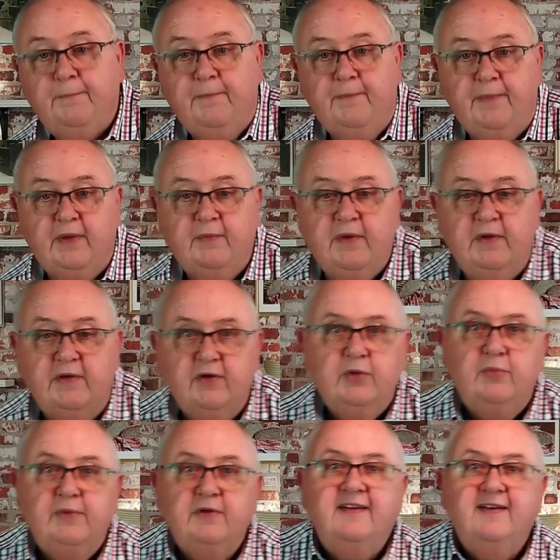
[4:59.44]
the
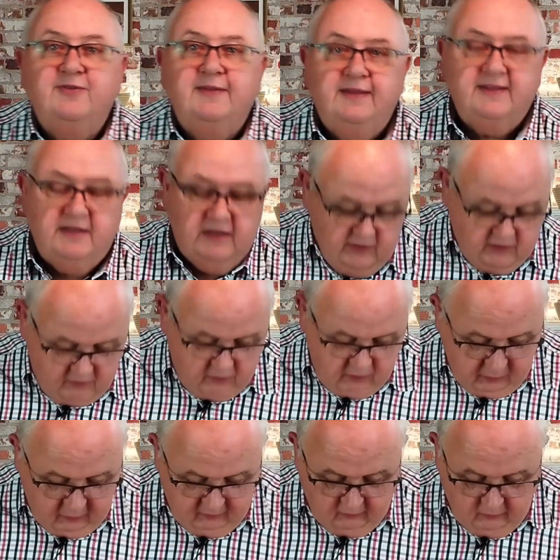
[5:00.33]
dough is now ready.
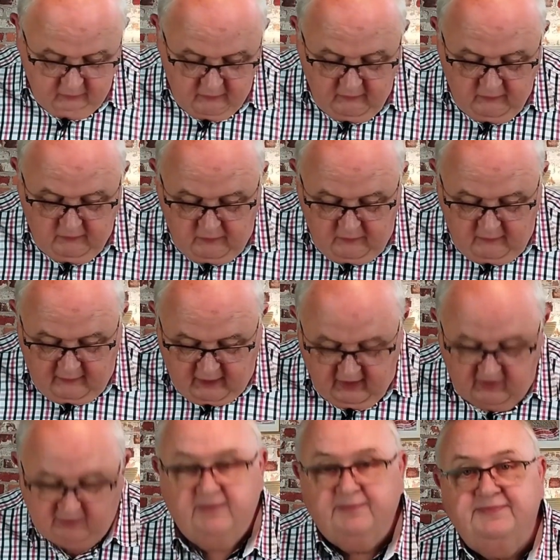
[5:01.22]

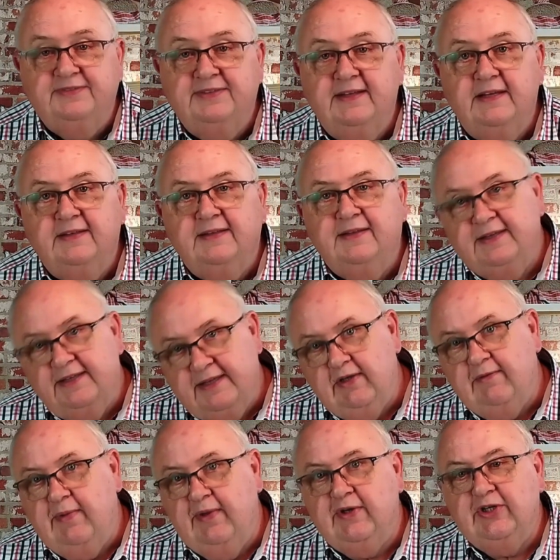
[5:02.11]
As you have seen
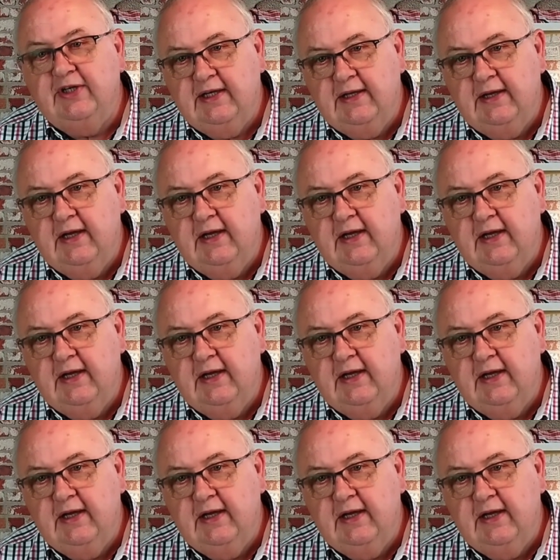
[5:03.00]
in the machine